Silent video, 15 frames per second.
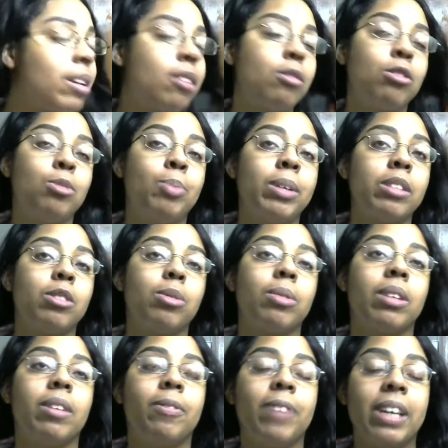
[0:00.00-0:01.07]
who's been to
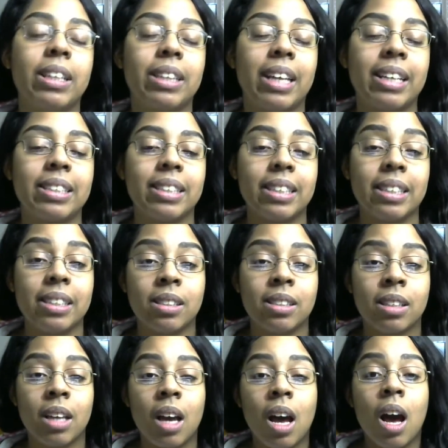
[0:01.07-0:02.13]
an event like this,
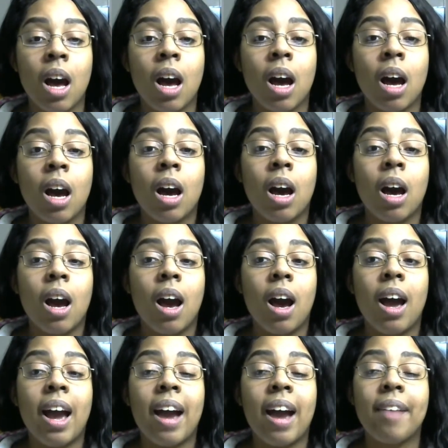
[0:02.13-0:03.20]

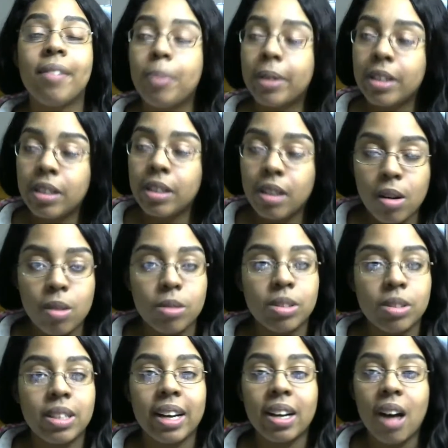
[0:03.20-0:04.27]
everybody
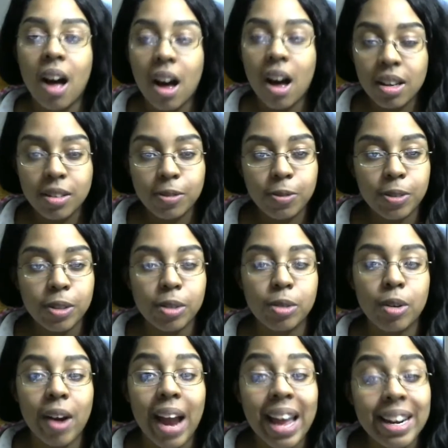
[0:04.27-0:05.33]
knows that con food
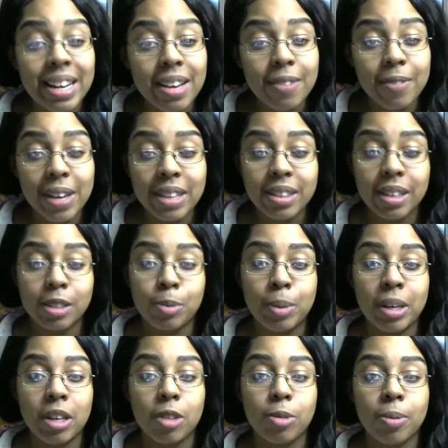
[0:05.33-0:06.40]
or any event that's
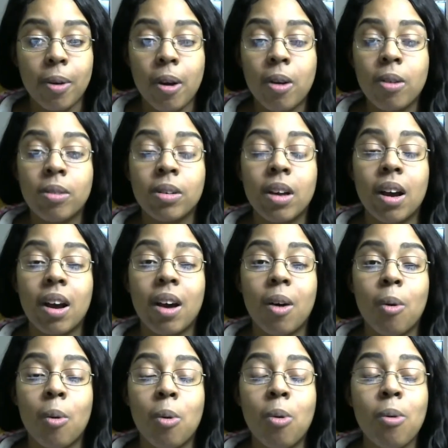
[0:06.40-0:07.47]
being thrown,
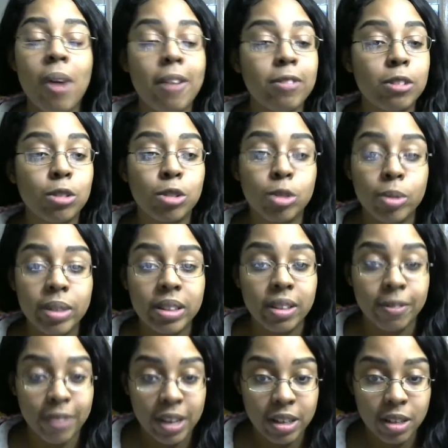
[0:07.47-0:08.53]
whoever's doing
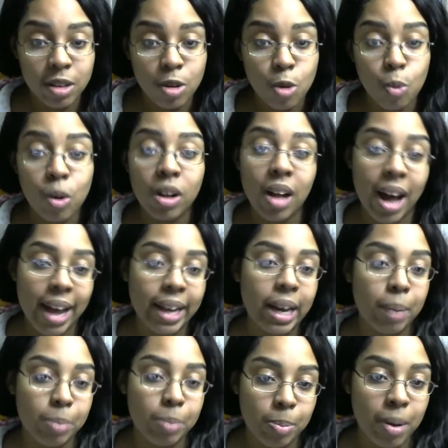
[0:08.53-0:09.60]
the venue will hike
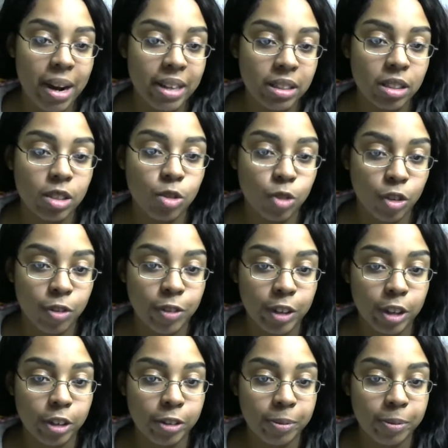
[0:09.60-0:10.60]
up the prices for food.